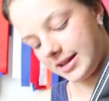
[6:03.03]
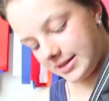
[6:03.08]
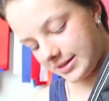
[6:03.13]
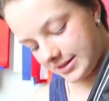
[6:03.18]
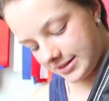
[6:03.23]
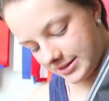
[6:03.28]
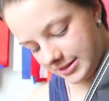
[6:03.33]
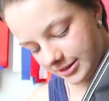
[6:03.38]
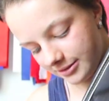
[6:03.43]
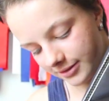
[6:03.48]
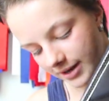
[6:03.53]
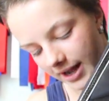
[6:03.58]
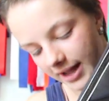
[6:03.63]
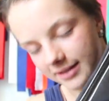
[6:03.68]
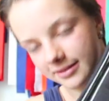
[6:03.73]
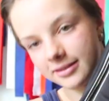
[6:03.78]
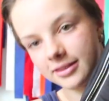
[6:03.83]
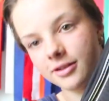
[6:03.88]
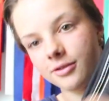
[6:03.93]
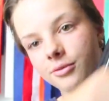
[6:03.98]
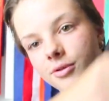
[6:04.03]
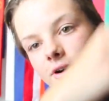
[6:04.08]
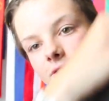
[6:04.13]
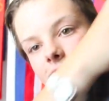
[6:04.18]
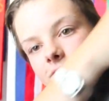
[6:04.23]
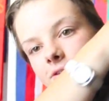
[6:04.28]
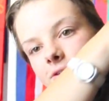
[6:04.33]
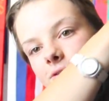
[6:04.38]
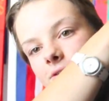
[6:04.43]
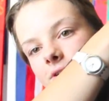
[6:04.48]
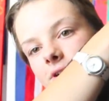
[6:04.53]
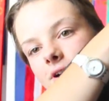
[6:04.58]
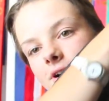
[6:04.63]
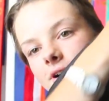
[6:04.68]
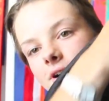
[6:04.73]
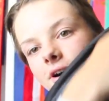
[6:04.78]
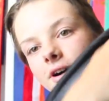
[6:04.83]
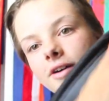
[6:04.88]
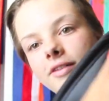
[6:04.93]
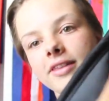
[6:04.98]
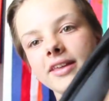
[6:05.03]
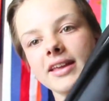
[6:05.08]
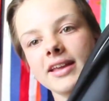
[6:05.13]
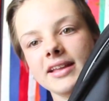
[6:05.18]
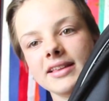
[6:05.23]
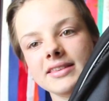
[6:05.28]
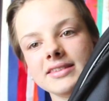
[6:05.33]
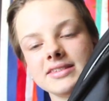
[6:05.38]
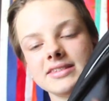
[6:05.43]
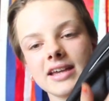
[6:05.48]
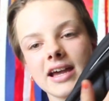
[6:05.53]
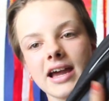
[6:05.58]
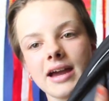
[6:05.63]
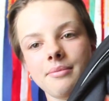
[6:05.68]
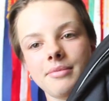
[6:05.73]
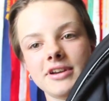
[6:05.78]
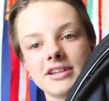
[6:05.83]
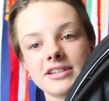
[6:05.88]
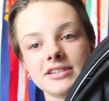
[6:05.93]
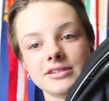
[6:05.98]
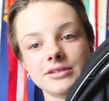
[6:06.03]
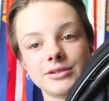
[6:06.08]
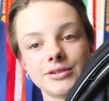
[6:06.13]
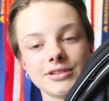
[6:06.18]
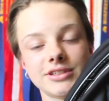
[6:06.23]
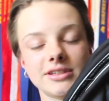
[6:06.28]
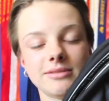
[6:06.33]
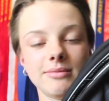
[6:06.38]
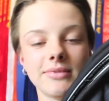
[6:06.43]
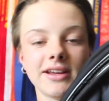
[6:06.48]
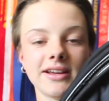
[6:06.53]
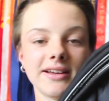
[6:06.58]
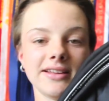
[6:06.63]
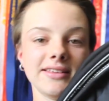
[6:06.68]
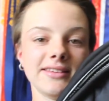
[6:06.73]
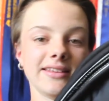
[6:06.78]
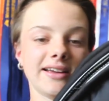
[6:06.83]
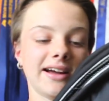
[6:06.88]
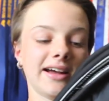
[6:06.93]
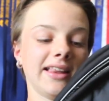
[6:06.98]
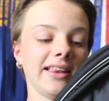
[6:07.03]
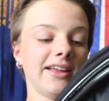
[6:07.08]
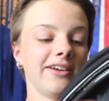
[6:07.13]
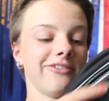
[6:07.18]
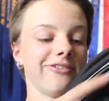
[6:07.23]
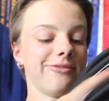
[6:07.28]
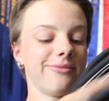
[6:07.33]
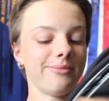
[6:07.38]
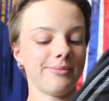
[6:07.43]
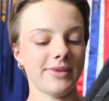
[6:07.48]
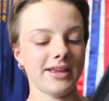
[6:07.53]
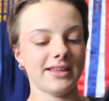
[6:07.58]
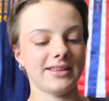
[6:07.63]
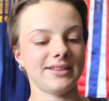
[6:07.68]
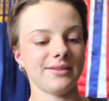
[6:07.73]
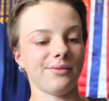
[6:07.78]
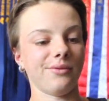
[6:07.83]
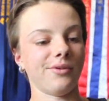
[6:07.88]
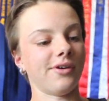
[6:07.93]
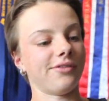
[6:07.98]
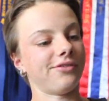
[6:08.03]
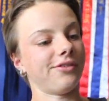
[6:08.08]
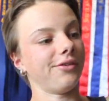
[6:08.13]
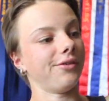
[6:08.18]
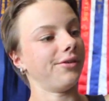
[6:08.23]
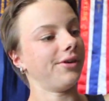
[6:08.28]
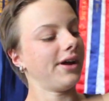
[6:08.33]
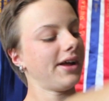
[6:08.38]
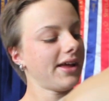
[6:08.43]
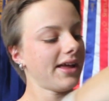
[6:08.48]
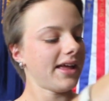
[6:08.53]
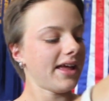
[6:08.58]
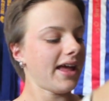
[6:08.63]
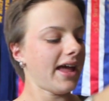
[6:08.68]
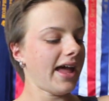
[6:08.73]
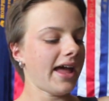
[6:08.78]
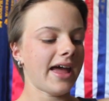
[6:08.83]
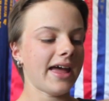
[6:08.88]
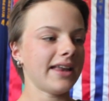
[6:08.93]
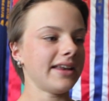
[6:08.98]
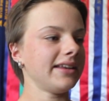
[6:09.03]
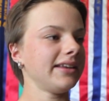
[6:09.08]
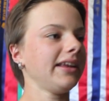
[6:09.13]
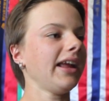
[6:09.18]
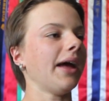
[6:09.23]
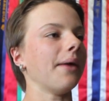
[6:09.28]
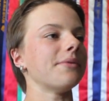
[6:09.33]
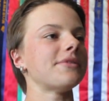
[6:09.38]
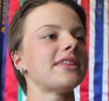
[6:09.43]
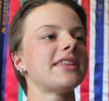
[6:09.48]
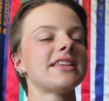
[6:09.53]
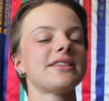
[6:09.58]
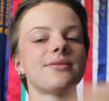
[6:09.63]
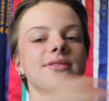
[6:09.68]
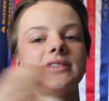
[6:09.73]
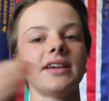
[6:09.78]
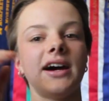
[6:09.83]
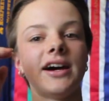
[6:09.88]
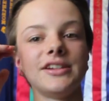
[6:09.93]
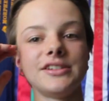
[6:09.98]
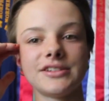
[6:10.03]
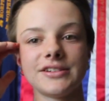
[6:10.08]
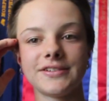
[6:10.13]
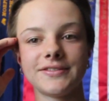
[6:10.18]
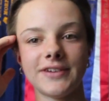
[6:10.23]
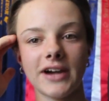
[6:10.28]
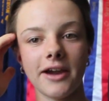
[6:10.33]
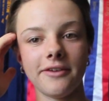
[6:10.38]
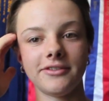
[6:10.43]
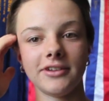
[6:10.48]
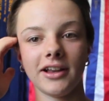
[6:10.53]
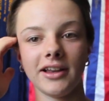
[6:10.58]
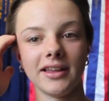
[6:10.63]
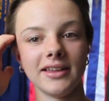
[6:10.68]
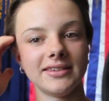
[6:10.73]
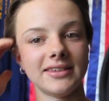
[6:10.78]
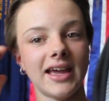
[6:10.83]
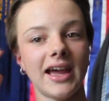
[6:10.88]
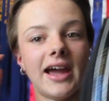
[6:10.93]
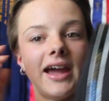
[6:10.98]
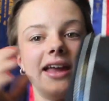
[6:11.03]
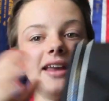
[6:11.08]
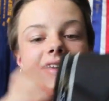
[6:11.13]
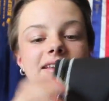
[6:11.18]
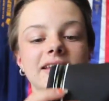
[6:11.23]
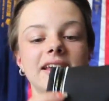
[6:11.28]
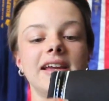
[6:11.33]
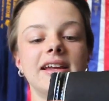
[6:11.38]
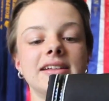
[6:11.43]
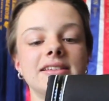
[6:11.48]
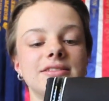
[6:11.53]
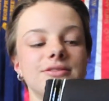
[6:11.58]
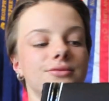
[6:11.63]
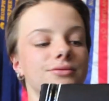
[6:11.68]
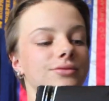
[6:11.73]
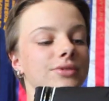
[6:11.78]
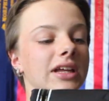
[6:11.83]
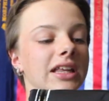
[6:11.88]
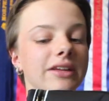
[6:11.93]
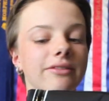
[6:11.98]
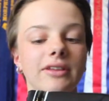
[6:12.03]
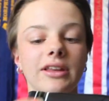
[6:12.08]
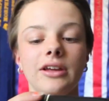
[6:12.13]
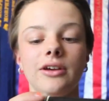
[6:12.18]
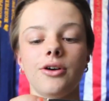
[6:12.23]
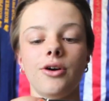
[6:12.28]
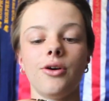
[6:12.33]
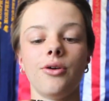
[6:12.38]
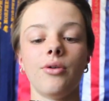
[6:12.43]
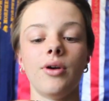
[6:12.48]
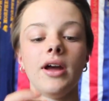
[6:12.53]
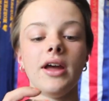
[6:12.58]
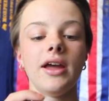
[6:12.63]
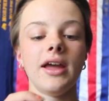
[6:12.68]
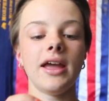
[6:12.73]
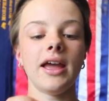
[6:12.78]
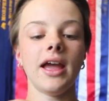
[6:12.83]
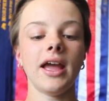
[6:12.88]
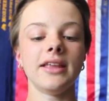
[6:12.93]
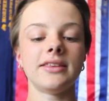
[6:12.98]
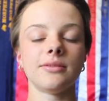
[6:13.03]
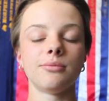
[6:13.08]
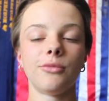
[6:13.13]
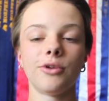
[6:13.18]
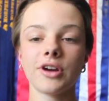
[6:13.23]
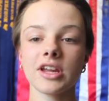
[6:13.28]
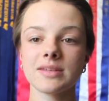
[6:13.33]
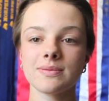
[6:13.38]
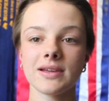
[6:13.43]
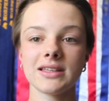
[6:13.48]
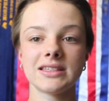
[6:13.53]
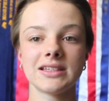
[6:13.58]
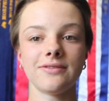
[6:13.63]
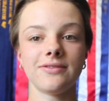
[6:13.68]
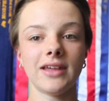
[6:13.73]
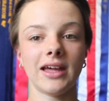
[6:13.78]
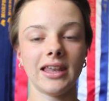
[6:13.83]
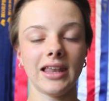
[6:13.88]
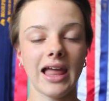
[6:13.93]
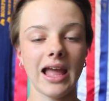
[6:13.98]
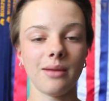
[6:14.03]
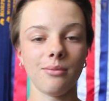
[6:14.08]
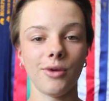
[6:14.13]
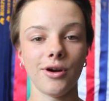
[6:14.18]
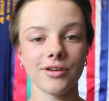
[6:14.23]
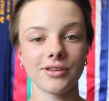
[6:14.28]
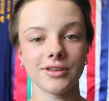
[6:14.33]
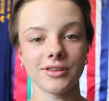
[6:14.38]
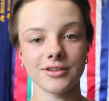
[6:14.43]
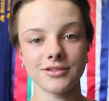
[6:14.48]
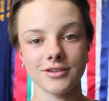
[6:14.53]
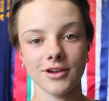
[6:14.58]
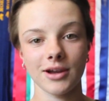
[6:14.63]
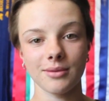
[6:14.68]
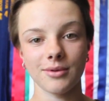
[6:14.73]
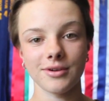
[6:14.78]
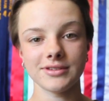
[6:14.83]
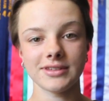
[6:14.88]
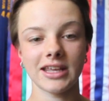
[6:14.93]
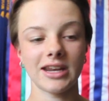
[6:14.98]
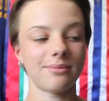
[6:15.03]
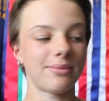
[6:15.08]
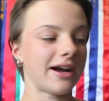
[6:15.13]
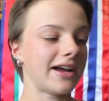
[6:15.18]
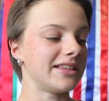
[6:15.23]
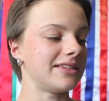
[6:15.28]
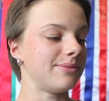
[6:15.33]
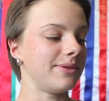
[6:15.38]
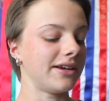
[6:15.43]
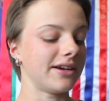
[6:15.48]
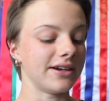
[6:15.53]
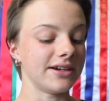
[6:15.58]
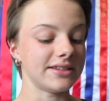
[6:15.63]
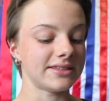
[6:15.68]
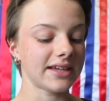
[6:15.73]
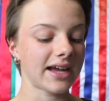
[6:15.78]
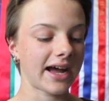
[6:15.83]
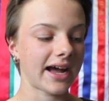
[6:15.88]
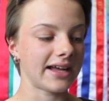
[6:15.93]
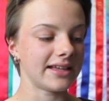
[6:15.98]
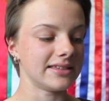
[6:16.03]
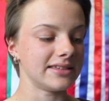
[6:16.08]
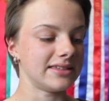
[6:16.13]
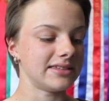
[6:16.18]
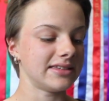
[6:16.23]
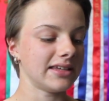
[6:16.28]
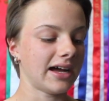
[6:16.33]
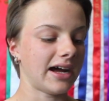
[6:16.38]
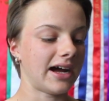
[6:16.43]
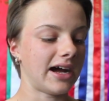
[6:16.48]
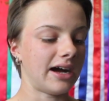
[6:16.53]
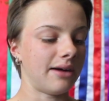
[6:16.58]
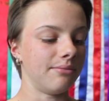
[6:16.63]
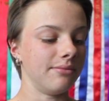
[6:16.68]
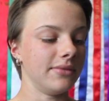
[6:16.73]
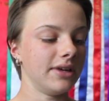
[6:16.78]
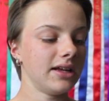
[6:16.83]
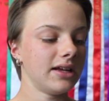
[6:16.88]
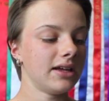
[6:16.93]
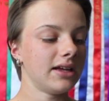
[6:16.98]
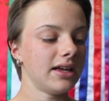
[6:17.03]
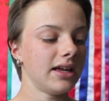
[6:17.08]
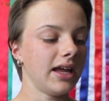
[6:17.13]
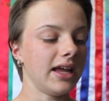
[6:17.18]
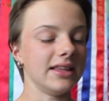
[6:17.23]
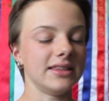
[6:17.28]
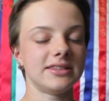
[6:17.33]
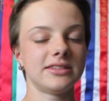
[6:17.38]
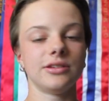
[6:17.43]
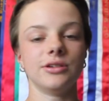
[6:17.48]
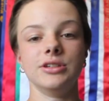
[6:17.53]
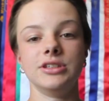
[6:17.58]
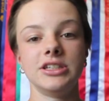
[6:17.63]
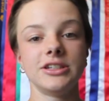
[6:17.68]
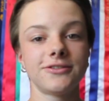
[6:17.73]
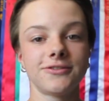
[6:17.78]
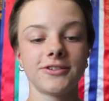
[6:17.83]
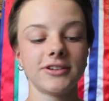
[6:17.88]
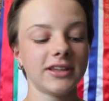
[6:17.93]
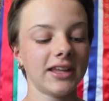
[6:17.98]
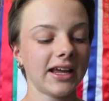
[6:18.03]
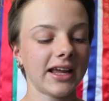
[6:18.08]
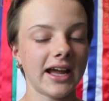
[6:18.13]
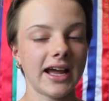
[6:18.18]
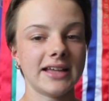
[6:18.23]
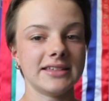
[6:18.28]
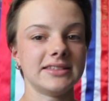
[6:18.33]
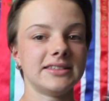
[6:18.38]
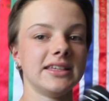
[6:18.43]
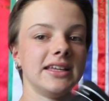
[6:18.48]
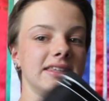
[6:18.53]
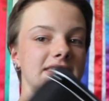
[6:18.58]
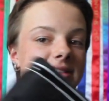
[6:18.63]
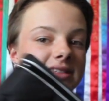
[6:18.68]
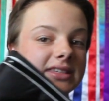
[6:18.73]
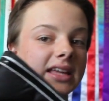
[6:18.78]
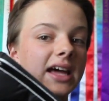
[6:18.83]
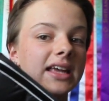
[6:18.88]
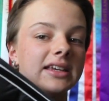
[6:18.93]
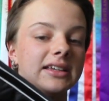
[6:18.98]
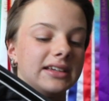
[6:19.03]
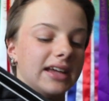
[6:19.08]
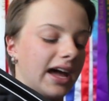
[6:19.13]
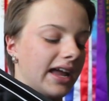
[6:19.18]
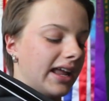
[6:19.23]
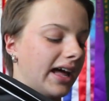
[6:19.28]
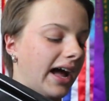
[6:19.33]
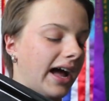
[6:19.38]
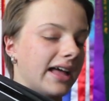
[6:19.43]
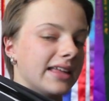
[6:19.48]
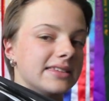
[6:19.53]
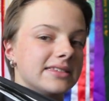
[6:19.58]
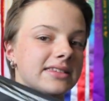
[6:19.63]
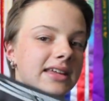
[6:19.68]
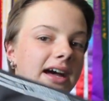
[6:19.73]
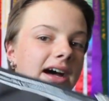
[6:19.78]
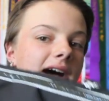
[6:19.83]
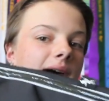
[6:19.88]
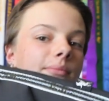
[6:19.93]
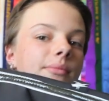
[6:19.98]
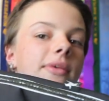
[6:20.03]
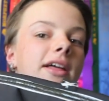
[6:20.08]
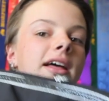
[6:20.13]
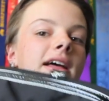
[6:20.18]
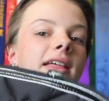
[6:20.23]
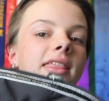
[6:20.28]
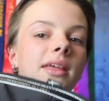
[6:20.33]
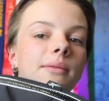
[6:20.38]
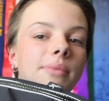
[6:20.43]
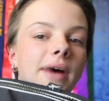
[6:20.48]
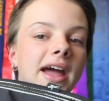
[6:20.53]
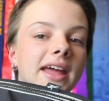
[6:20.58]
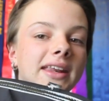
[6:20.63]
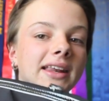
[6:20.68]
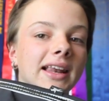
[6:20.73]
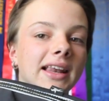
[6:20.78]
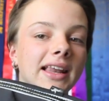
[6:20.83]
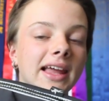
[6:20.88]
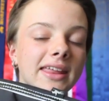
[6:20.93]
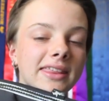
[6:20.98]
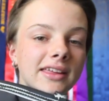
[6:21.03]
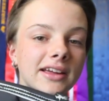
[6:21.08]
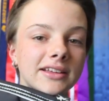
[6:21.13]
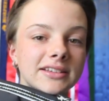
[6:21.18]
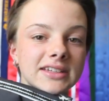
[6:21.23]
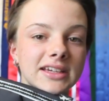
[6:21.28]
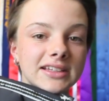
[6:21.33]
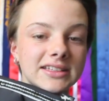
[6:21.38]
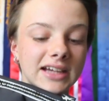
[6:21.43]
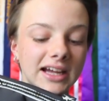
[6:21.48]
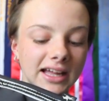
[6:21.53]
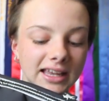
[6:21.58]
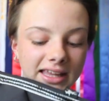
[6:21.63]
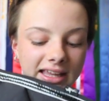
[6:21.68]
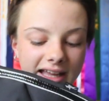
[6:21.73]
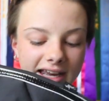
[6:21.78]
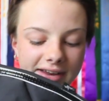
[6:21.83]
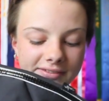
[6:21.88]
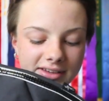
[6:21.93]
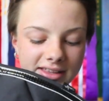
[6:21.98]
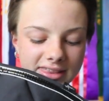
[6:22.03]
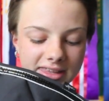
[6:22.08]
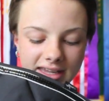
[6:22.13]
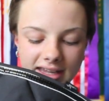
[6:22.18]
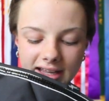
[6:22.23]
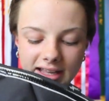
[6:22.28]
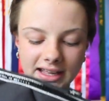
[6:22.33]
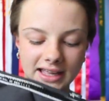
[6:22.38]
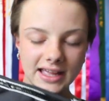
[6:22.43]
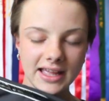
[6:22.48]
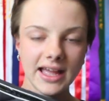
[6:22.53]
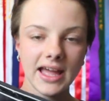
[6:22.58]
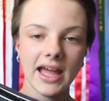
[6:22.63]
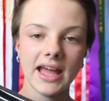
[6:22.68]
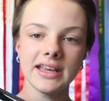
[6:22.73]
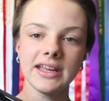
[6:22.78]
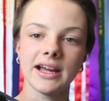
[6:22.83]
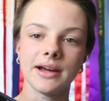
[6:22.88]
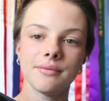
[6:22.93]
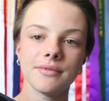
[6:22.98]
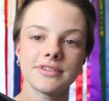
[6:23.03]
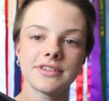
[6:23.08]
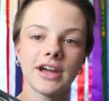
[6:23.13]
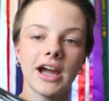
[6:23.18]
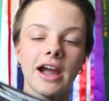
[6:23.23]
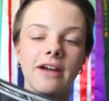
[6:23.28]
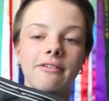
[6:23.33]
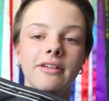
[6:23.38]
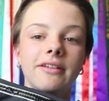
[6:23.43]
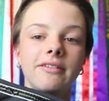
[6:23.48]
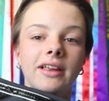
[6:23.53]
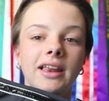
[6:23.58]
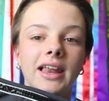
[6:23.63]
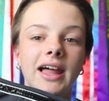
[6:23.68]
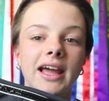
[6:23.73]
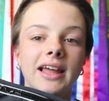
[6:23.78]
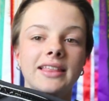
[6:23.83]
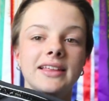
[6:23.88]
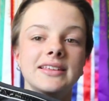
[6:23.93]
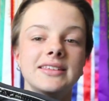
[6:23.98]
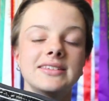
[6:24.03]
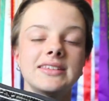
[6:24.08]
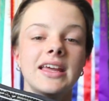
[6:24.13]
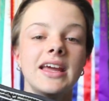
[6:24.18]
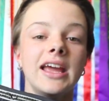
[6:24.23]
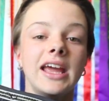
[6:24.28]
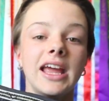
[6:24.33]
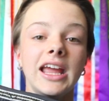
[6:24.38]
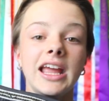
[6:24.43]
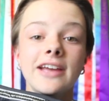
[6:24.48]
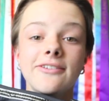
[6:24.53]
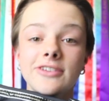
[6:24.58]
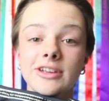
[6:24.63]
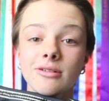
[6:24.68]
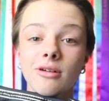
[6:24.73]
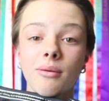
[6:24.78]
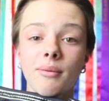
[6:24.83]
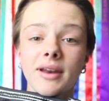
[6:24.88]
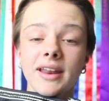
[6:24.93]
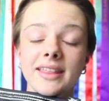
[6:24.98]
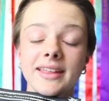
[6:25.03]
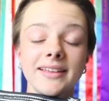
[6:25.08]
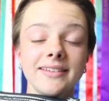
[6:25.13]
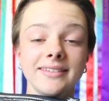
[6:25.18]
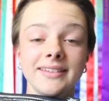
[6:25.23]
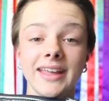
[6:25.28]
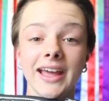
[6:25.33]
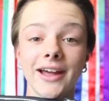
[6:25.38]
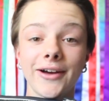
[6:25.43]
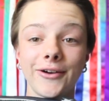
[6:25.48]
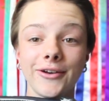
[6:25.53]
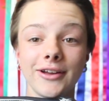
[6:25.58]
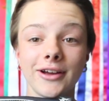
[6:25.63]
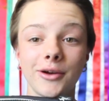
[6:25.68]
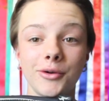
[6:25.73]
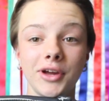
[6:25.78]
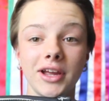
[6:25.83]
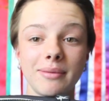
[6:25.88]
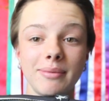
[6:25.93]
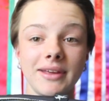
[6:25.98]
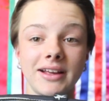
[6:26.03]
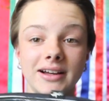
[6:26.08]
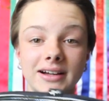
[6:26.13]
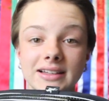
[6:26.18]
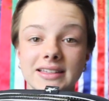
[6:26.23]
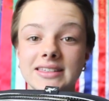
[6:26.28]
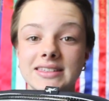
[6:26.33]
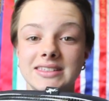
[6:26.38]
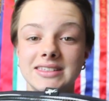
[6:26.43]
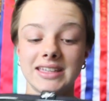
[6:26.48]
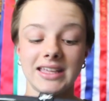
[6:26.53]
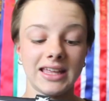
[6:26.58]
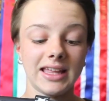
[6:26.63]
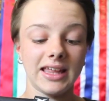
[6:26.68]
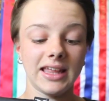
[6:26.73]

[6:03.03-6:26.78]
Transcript: it still has the waffle on the inside, which is awesome because I love me some waffle. And yeah, so this was one hundred and five dollars, and it's really, really cool. It's more expensive than like most of the Schockemohle saddle pads because it has, um, it's so different. Like it has, it's satin and it has um, the patent leather detailing and everything. And yeah, so I really, really like this. If you want one of these, get on it quick because